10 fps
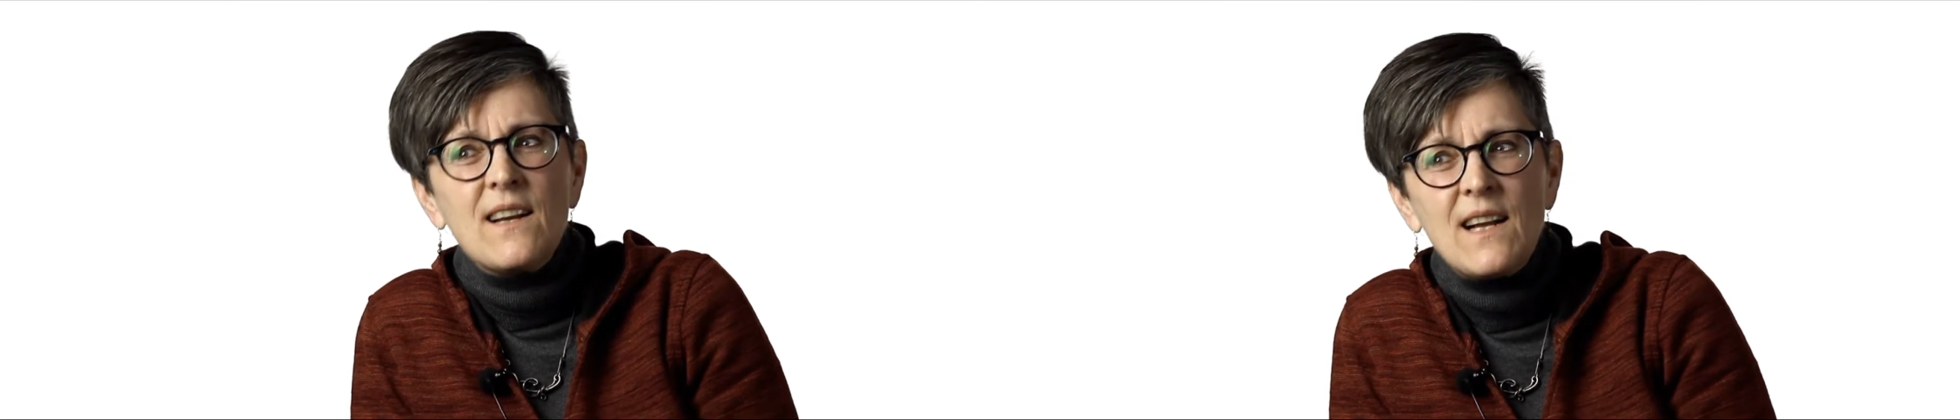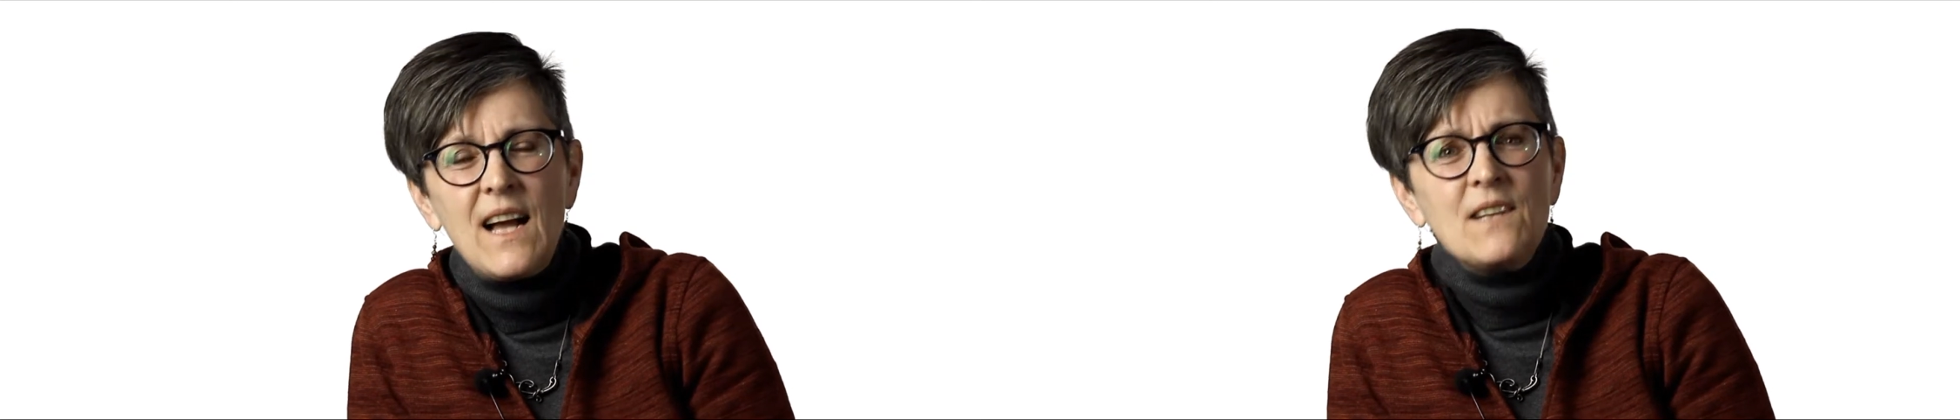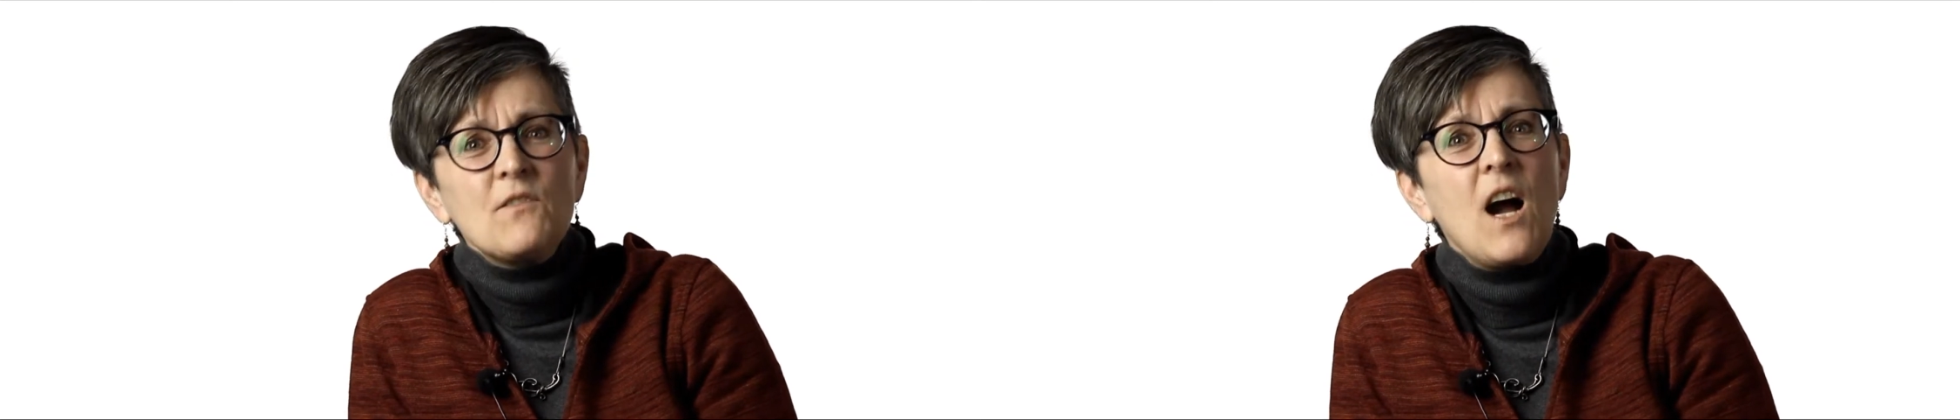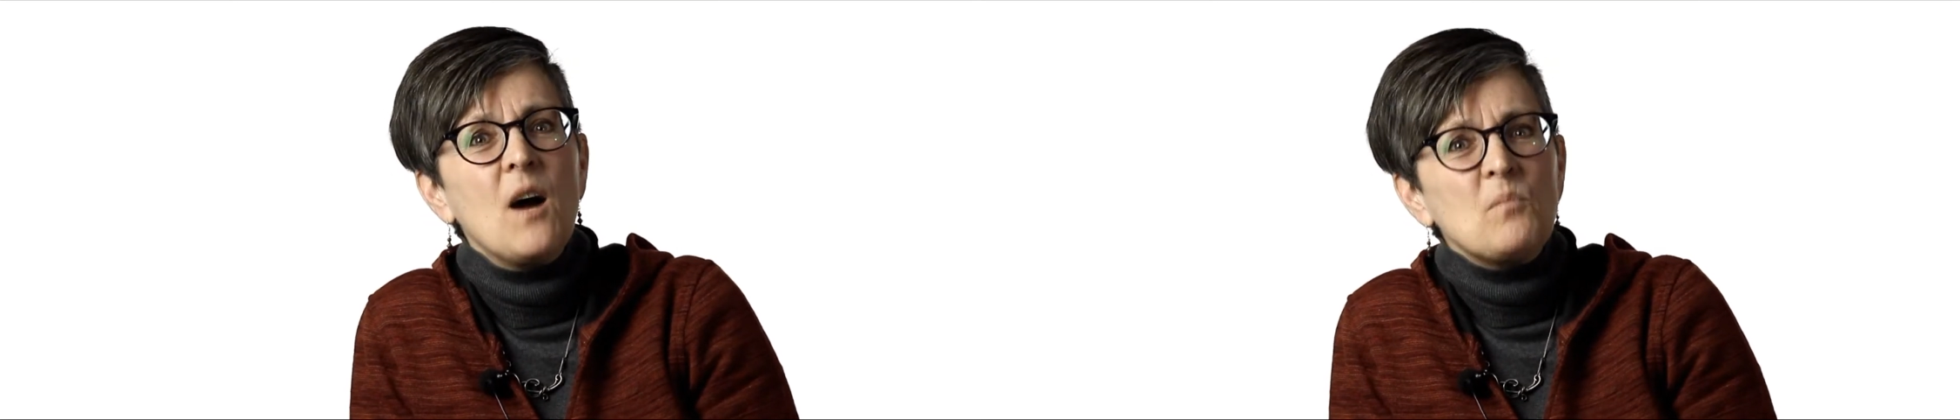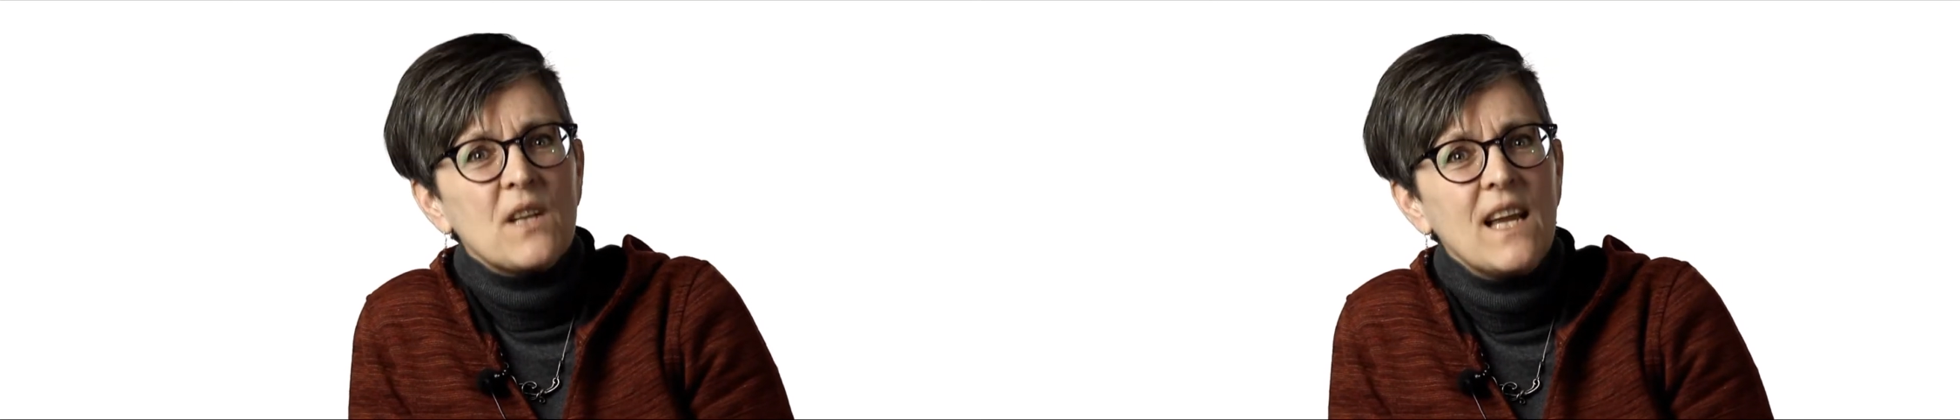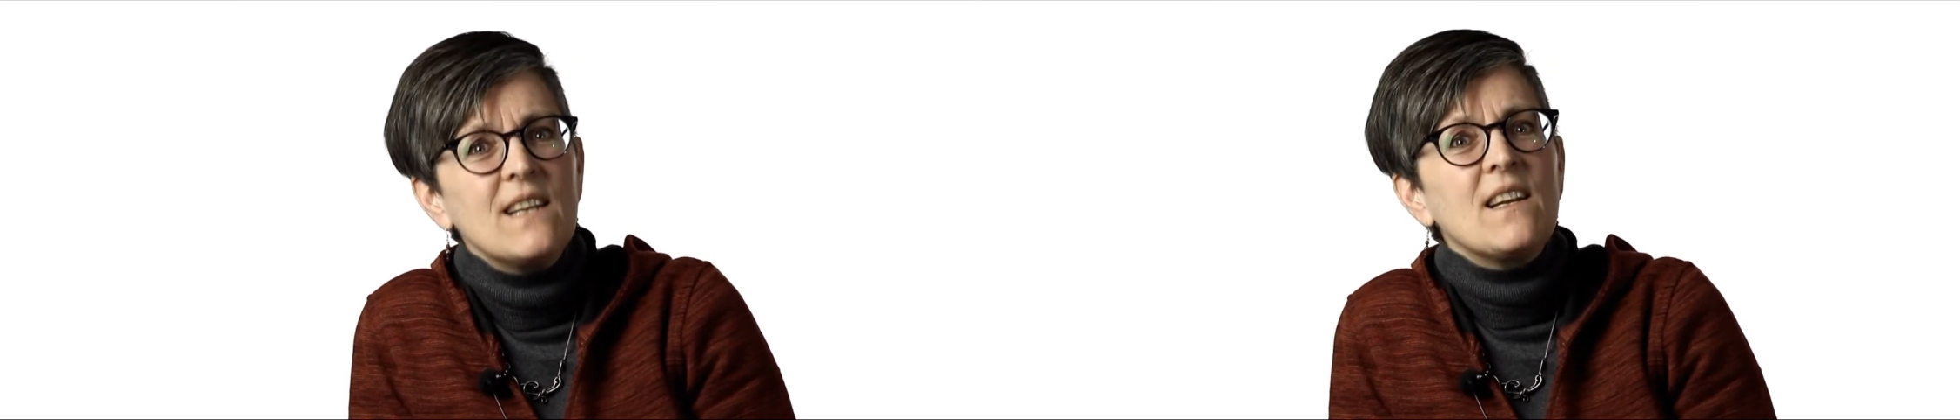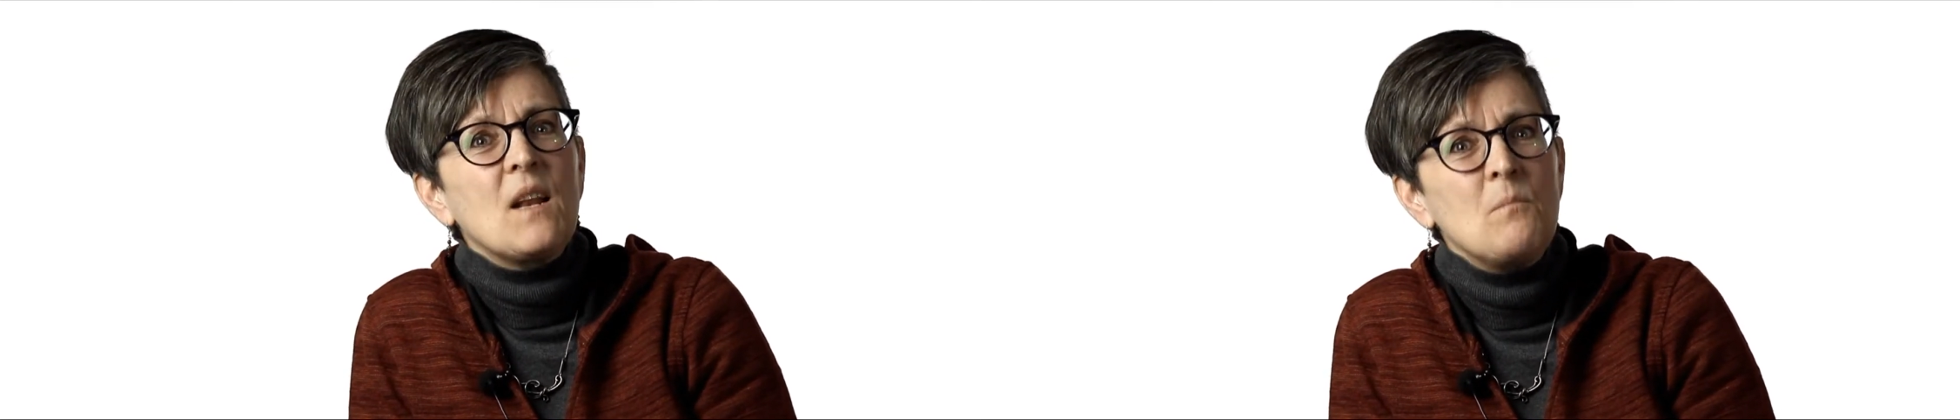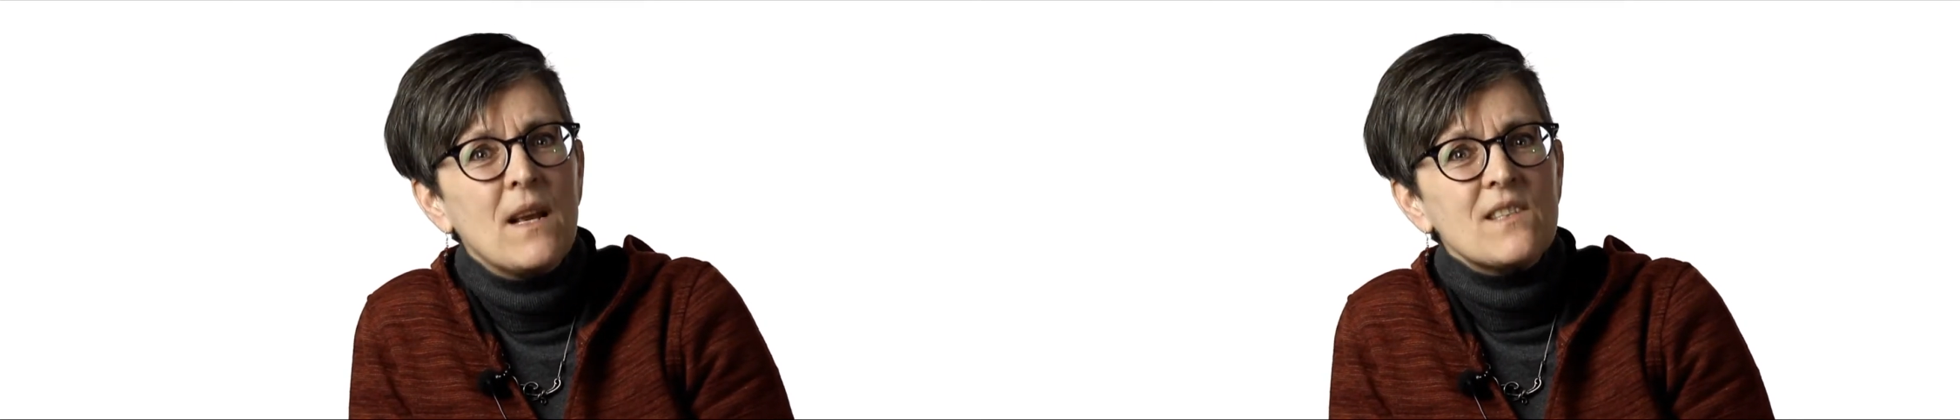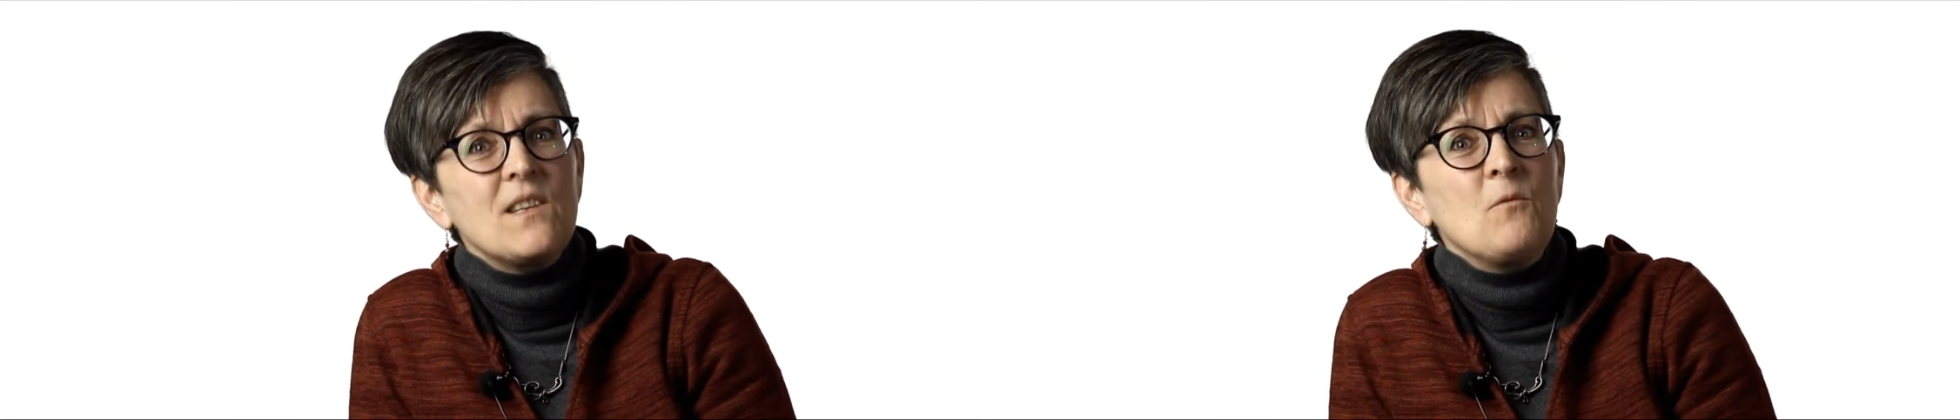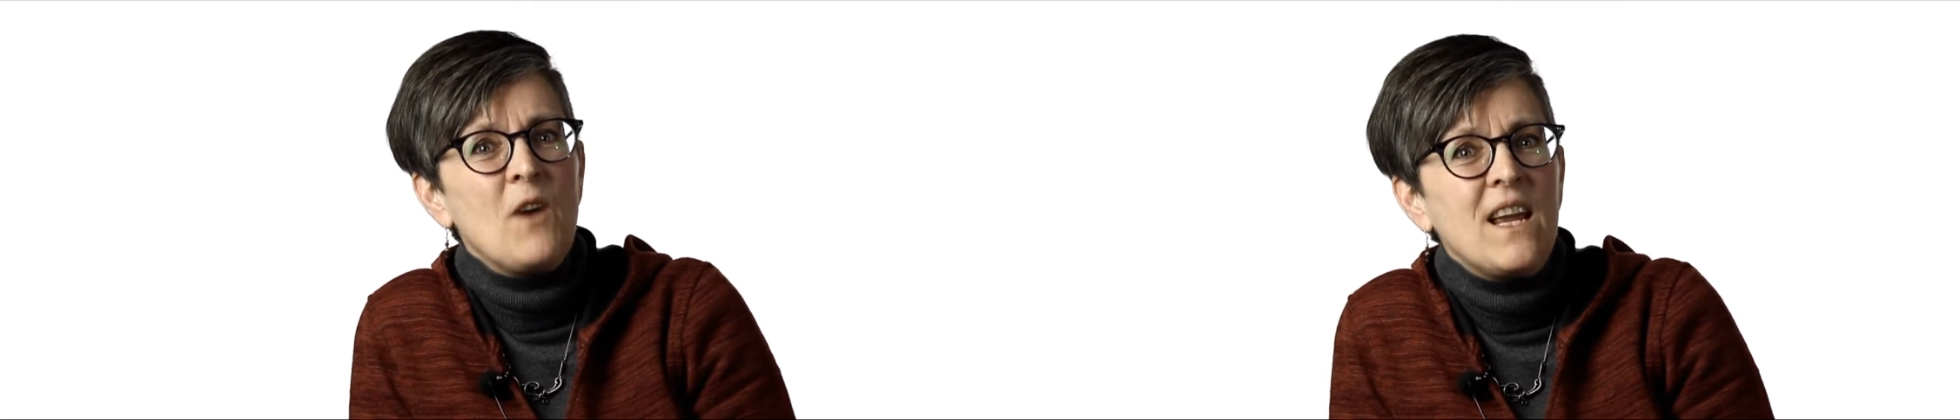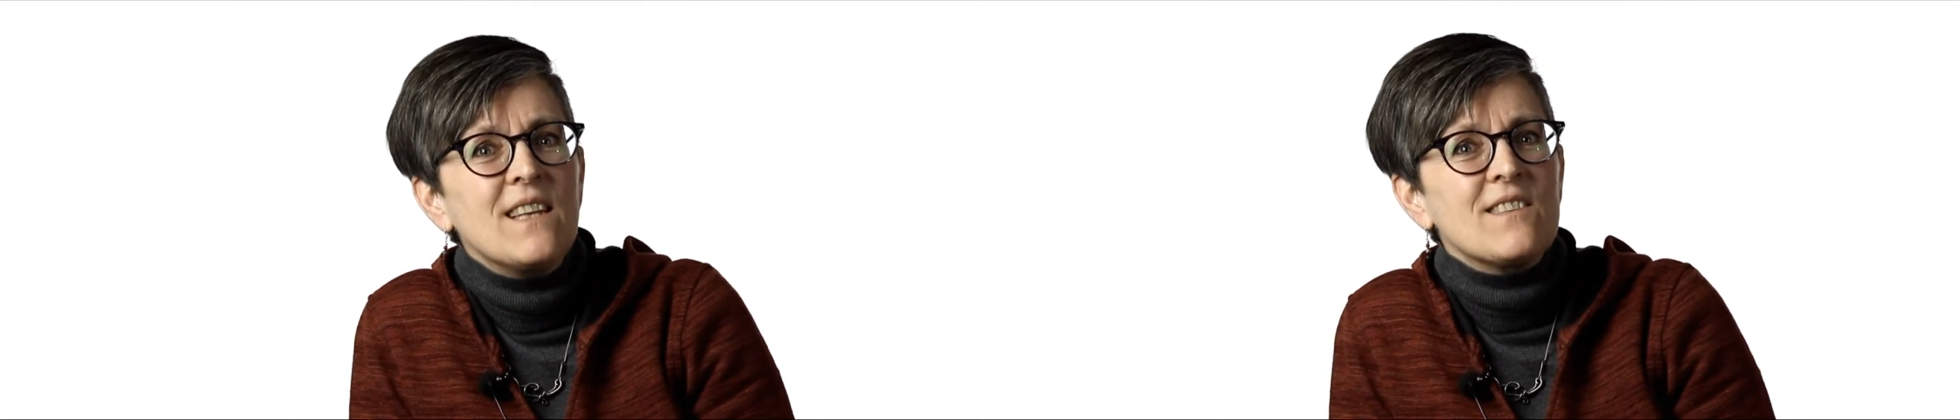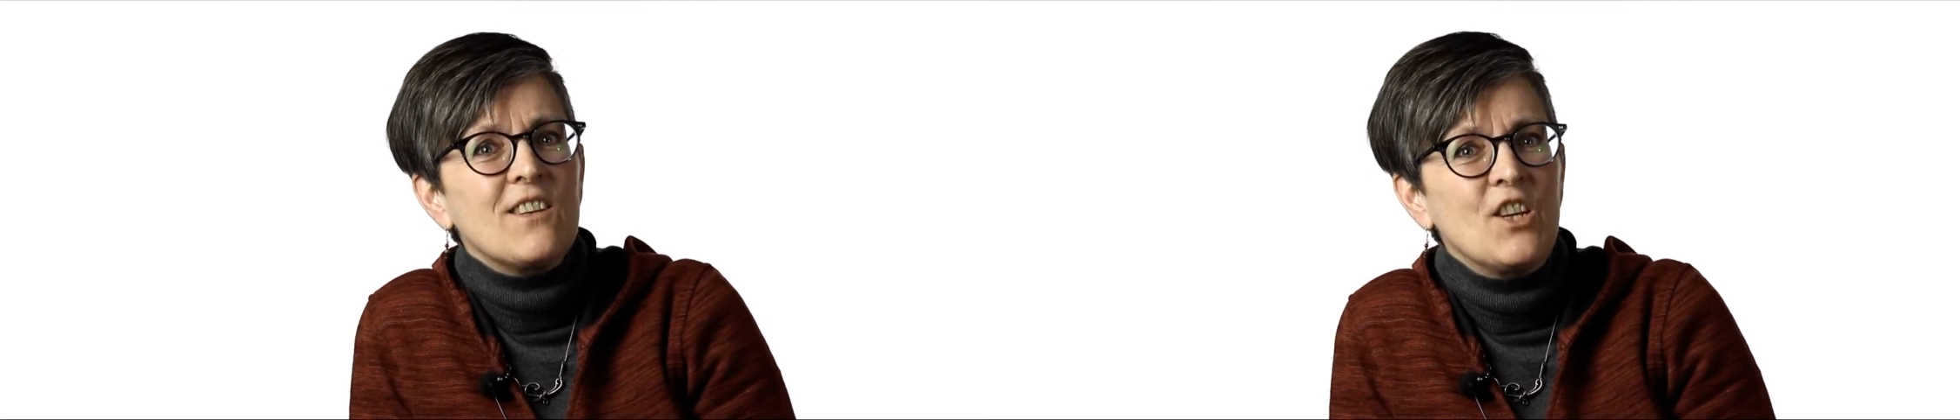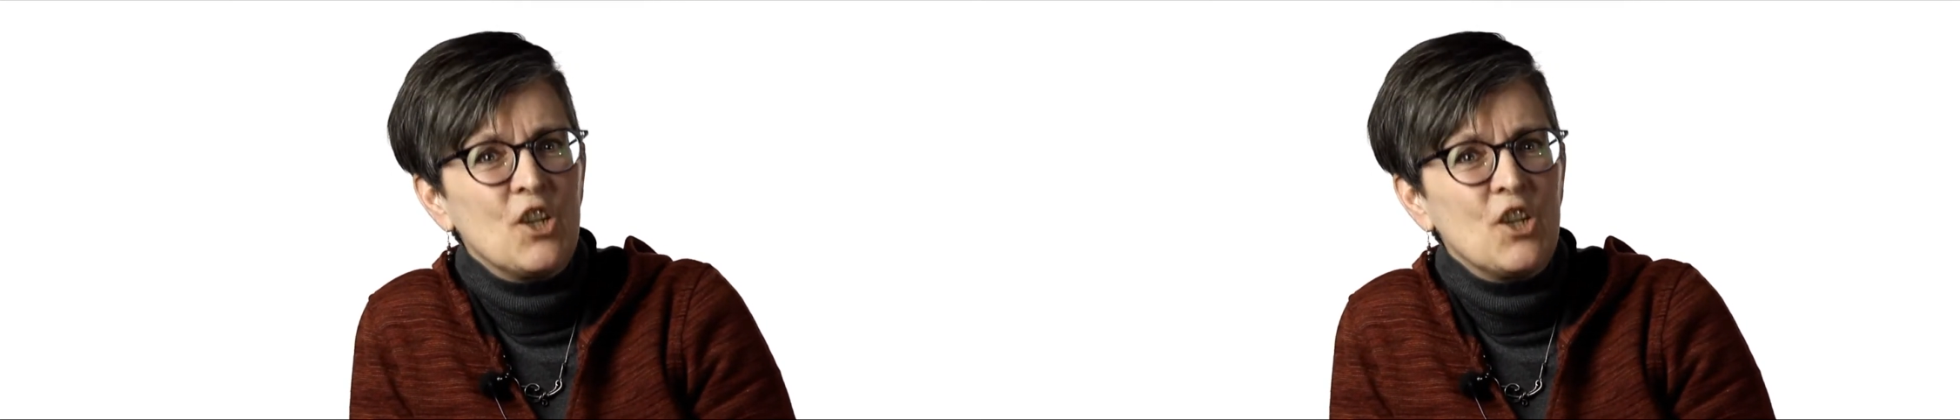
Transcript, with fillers: kind of complicated and messy ways.